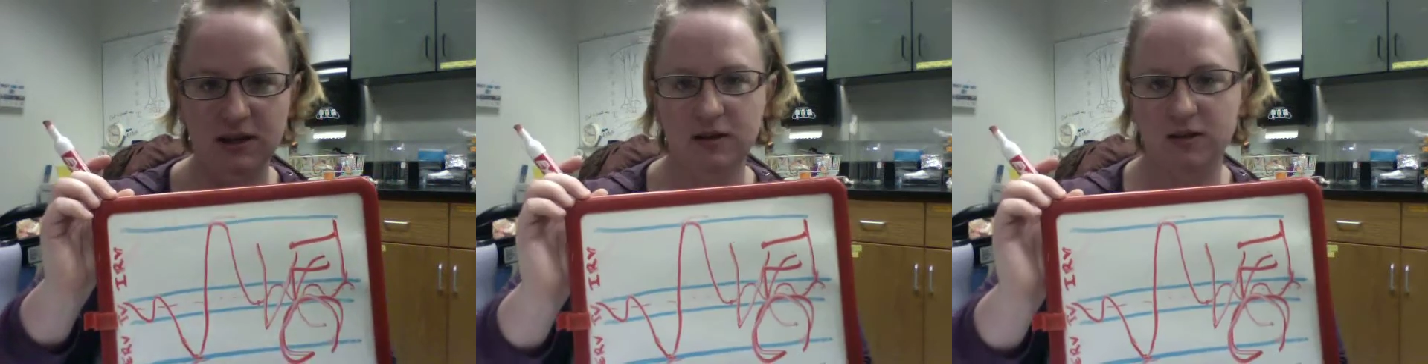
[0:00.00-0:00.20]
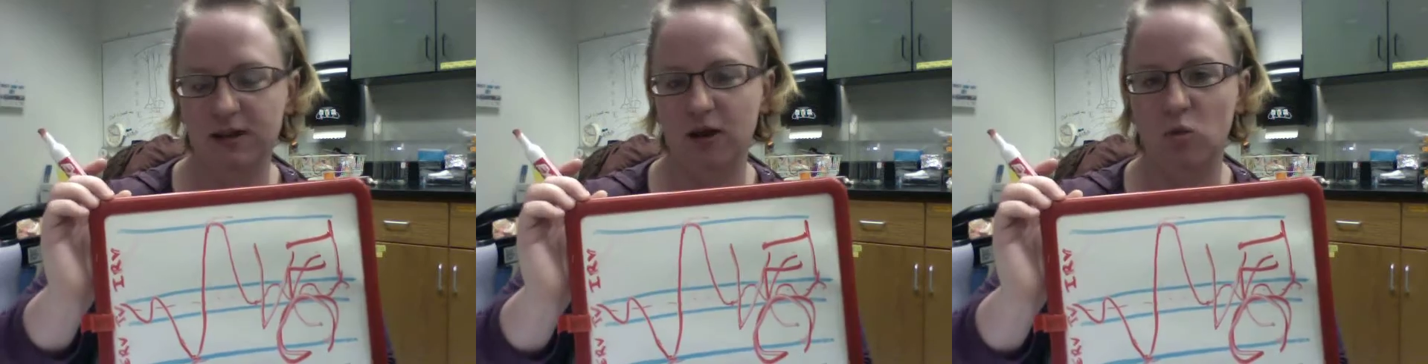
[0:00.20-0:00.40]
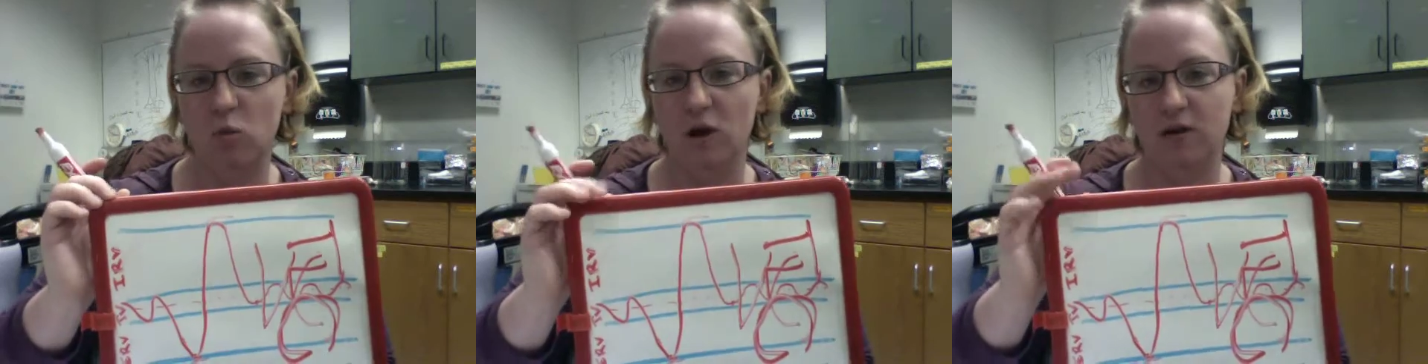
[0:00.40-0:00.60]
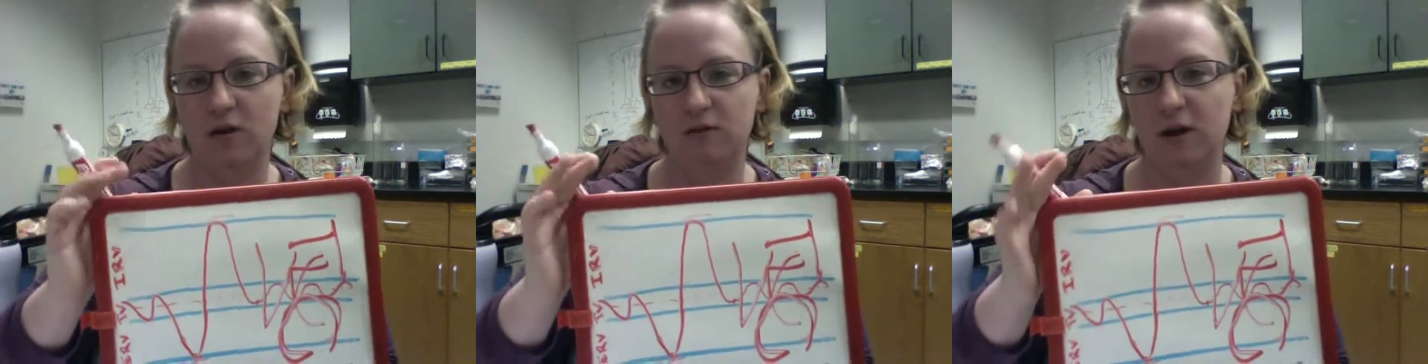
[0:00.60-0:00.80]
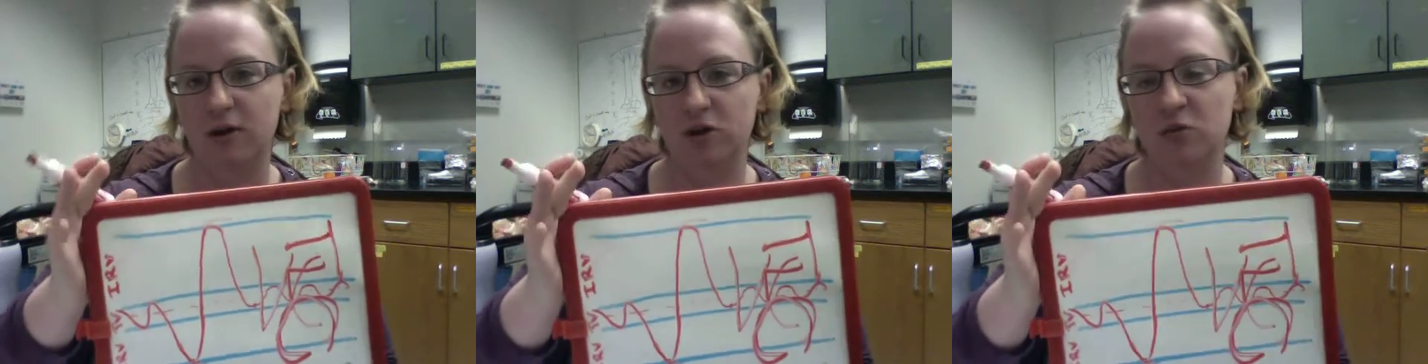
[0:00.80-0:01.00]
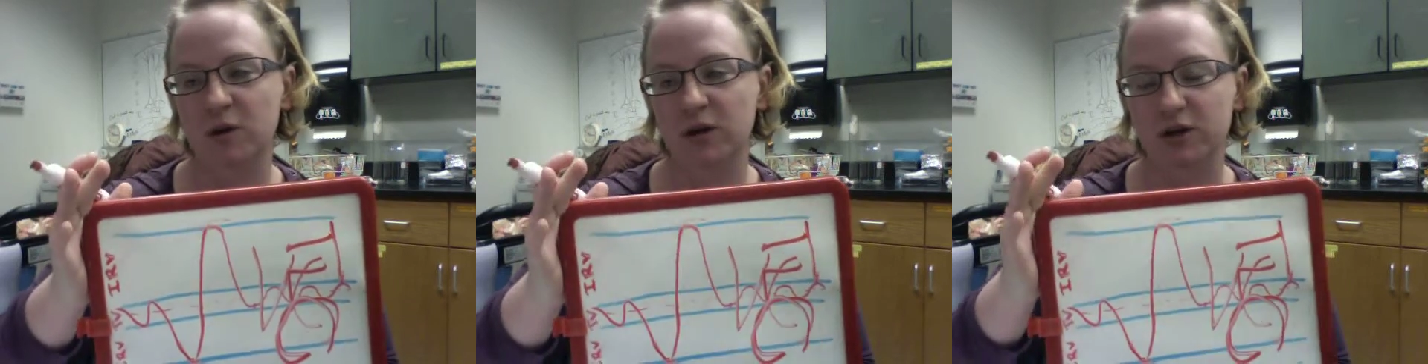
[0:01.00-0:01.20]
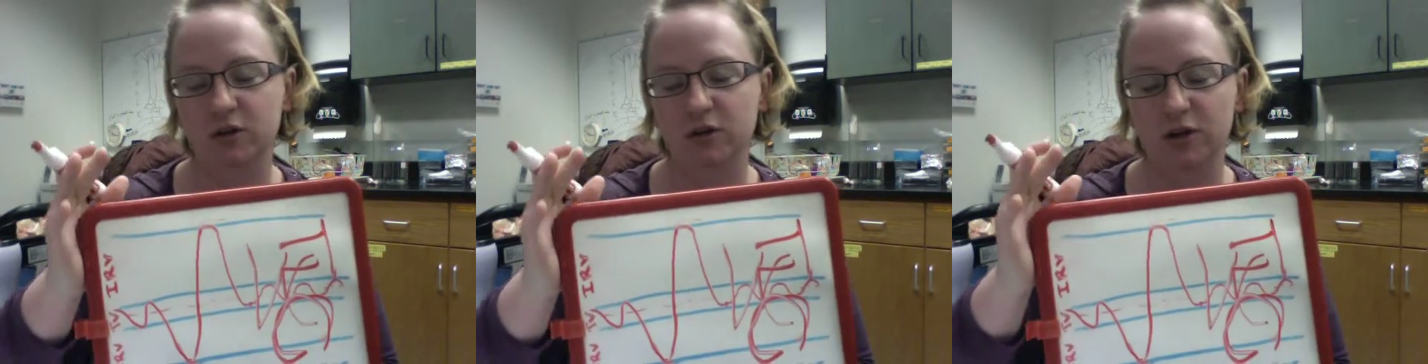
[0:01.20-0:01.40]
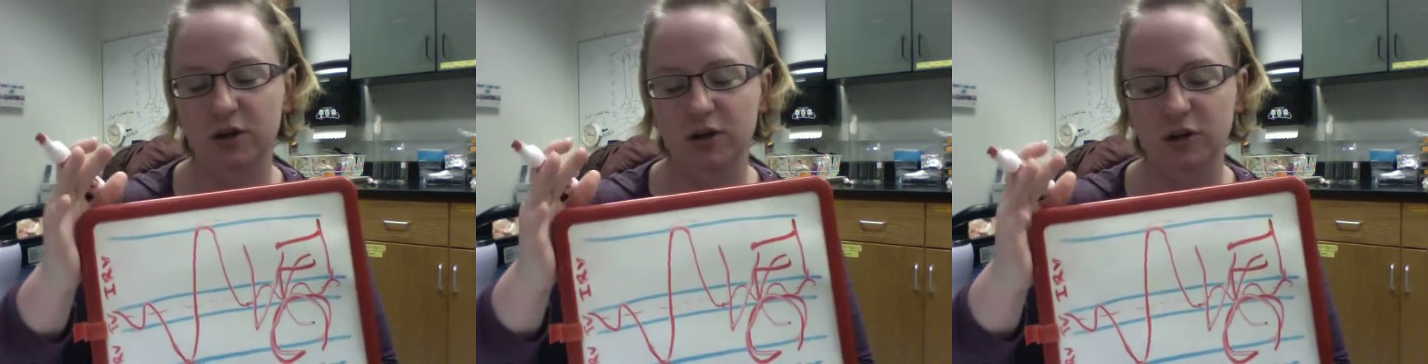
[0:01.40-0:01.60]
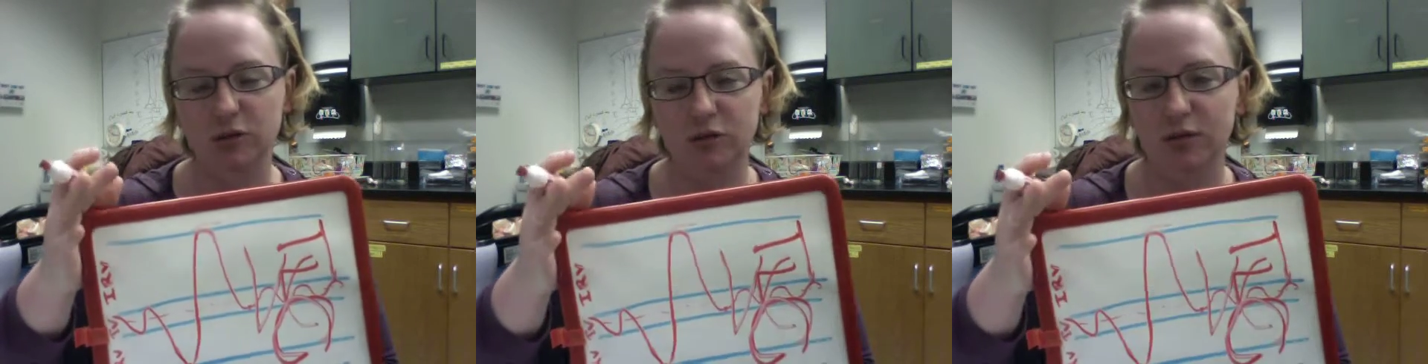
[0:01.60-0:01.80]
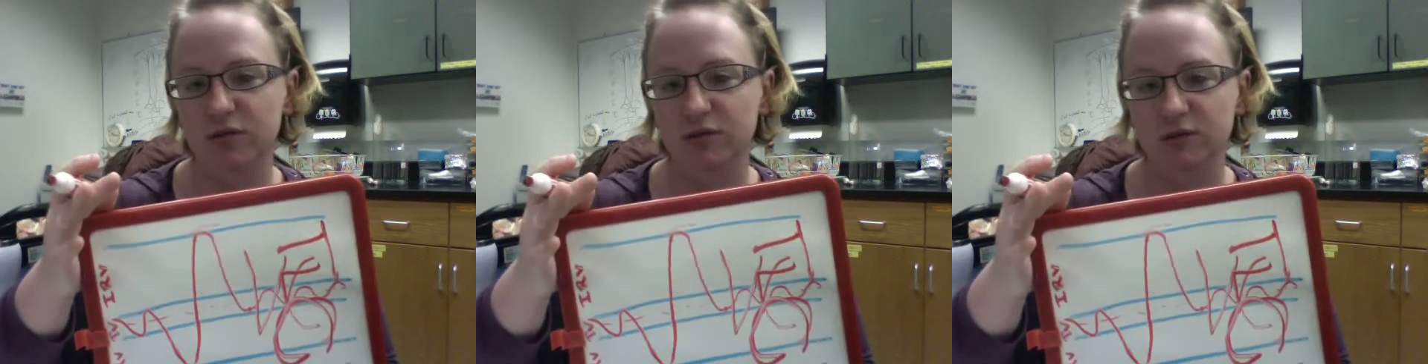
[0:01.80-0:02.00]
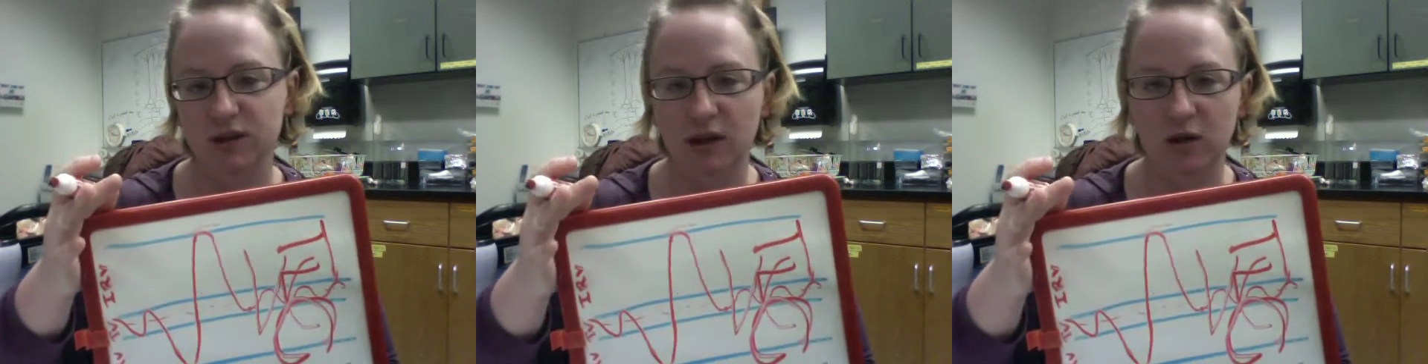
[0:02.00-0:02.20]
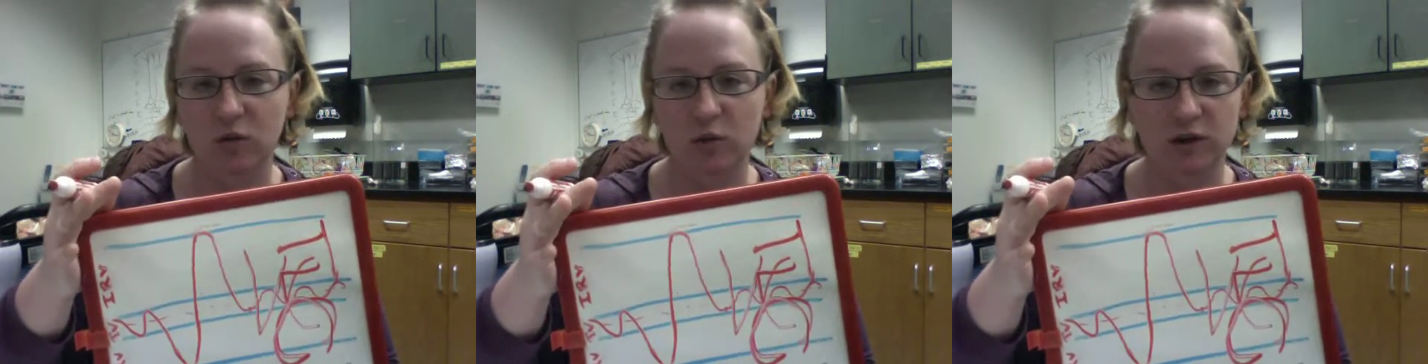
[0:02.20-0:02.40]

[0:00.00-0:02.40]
like, what volume are you using